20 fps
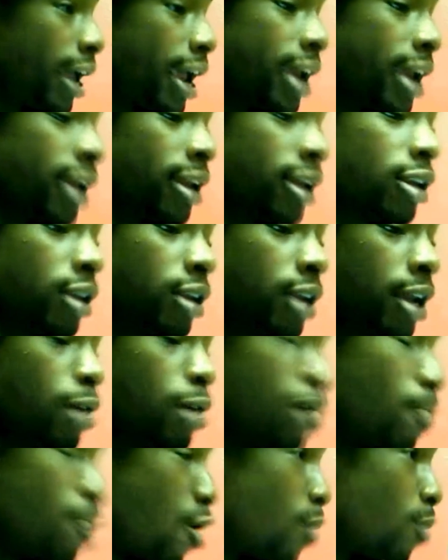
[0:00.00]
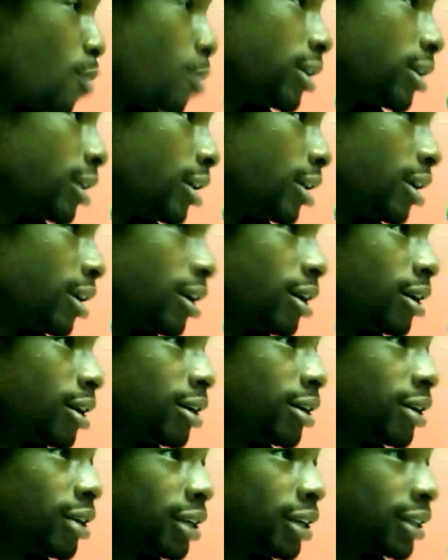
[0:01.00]
and the MoMA.
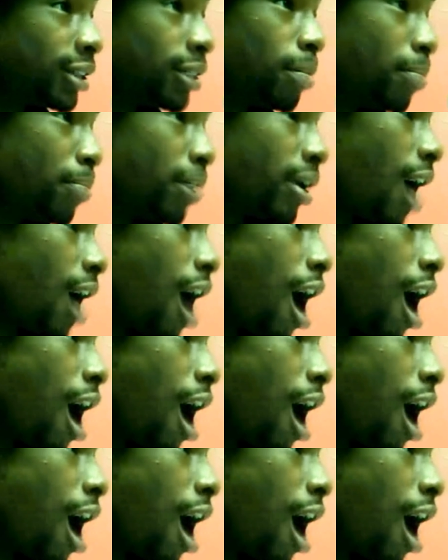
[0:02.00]
It's a big